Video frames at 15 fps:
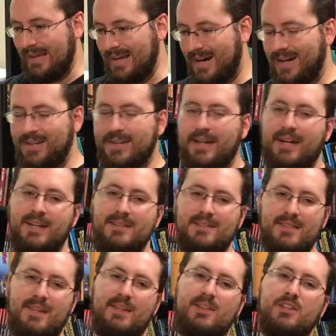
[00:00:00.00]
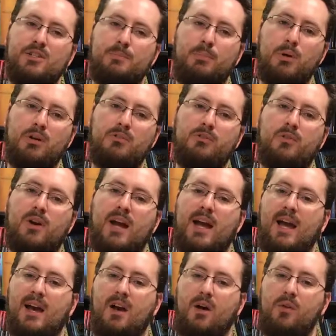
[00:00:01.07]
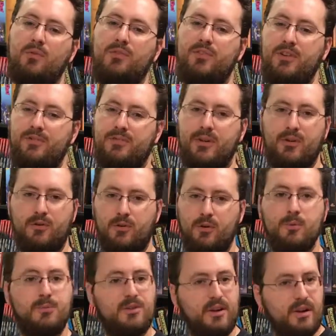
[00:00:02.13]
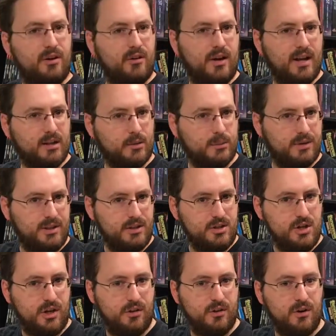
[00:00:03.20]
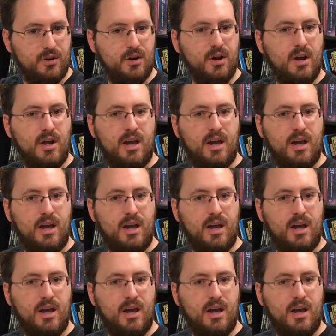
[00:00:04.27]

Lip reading: guidelines in this book for how different groups interact with each other,